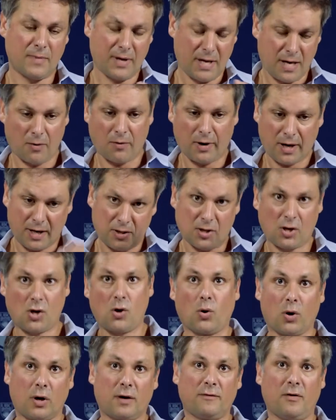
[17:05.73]
hearing in the
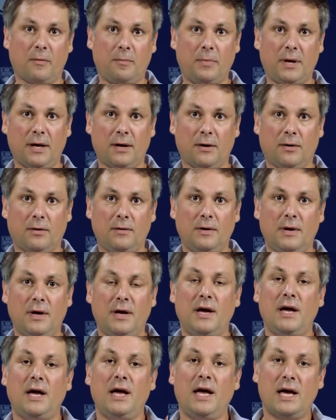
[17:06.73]
Court of Appeal,
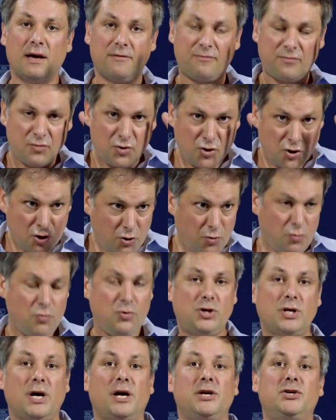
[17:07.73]
if 2
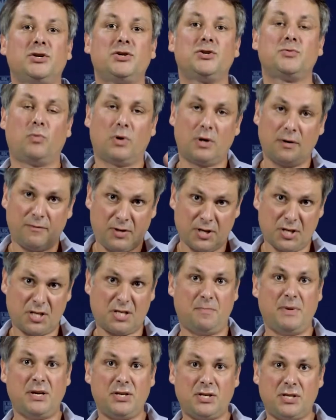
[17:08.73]
judges would have
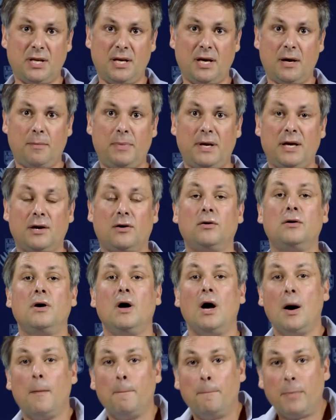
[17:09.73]
dismissed the appeal,
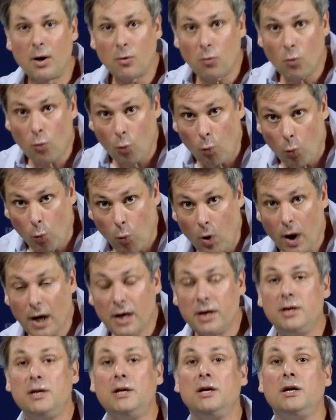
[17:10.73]
but
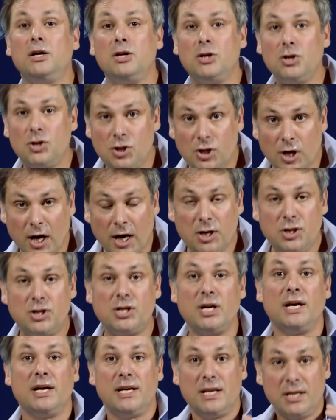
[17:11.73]
1 judge
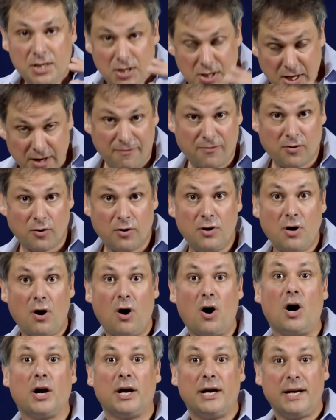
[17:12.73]
differed
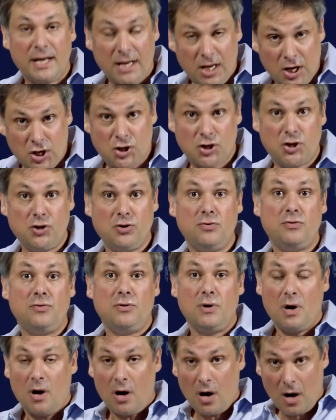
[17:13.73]
on an issue
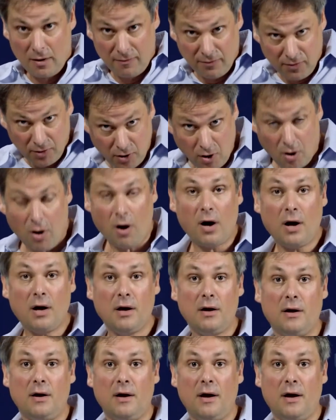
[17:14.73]
of law